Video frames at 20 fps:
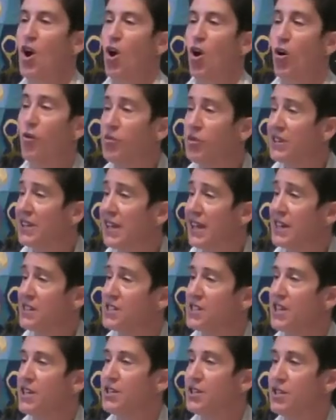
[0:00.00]
over the
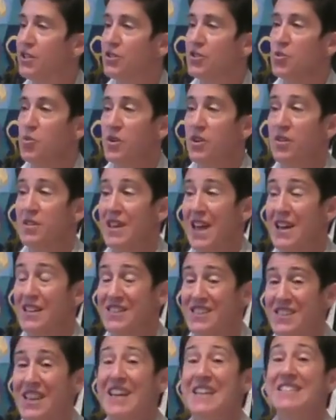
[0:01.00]
last 10 years with,
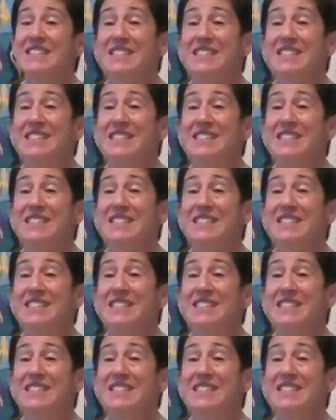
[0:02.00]
yes,